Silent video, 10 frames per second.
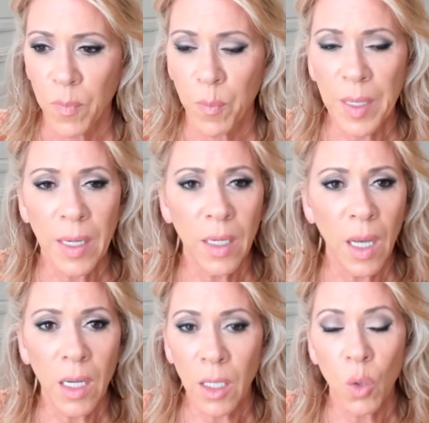being
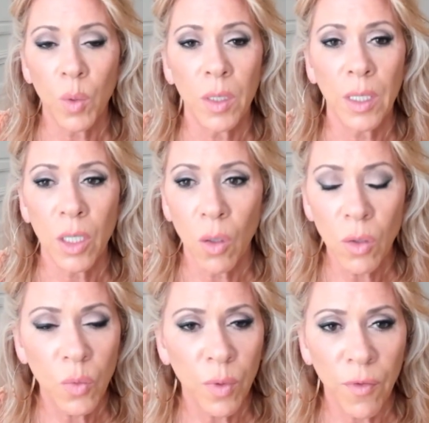unequally
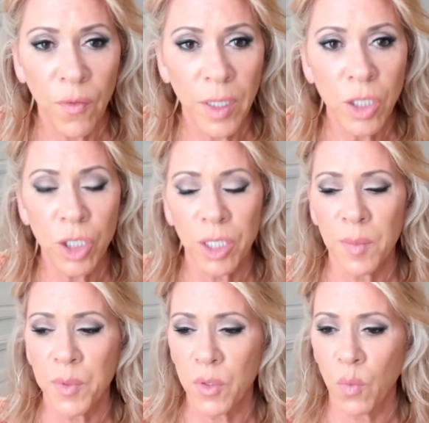yoked with
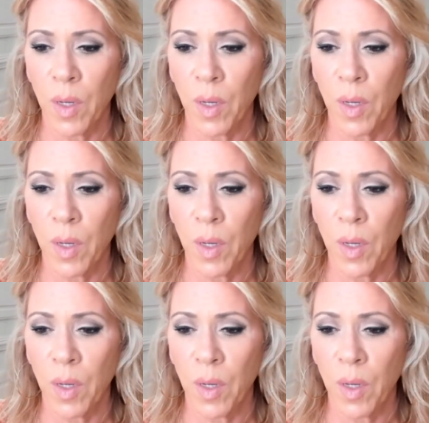friendships,